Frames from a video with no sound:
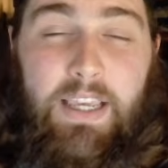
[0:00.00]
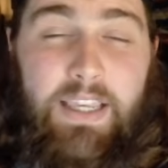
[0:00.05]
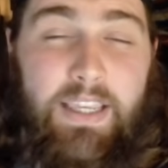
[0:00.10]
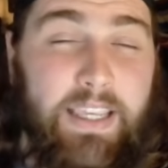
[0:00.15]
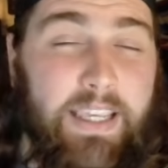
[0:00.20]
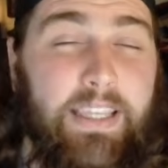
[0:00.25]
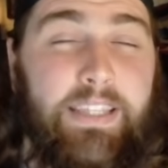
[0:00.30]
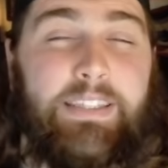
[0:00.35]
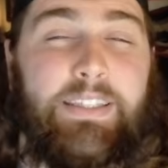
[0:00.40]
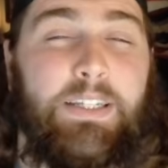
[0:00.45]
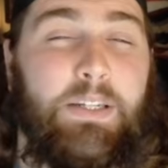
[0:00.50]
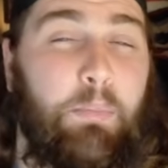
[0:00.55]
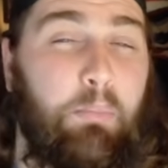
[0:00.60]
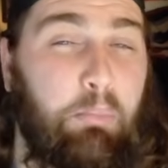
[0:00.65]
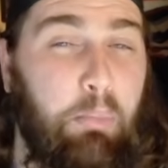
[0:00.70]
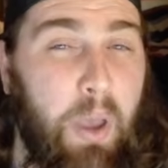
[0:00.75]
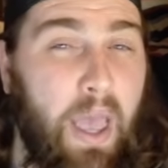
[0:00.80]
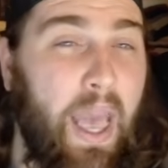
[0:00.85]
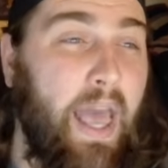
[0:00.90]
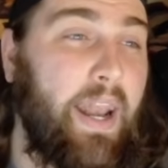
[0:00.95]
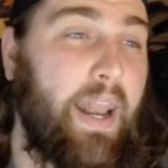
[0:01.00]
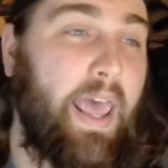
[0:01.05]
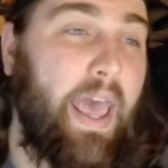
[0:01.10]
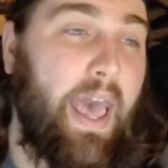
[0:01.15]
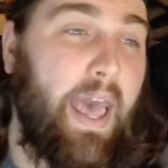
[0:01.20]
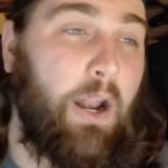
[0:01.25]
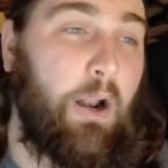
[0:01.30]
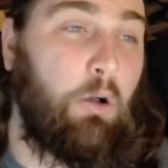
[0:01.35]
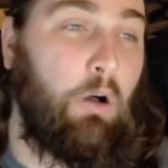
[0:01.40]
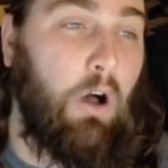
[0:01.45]
Isn't bad
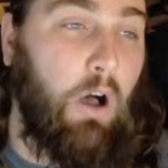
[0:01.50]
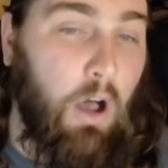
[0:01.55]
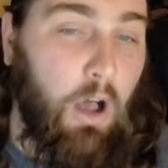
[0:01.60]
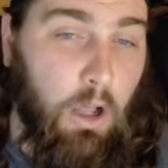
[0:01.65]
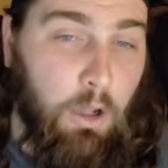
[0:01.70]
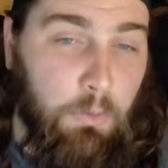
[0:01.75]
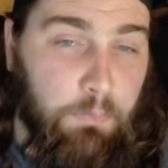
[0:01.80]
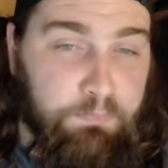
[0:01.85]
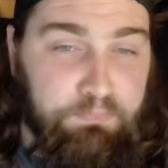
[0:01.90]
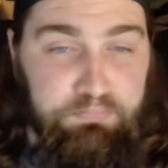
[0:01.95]
at all.